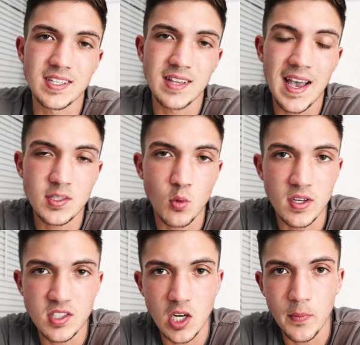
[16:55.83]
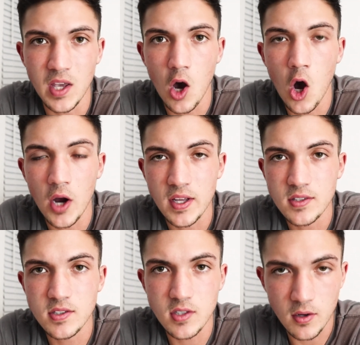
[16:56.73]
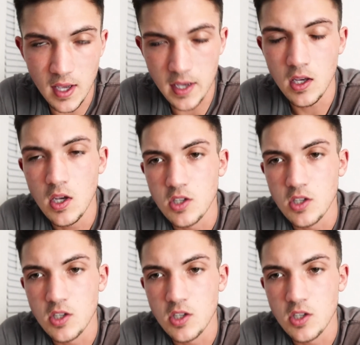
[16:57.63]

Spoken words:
last one, is going to be audits. Okay.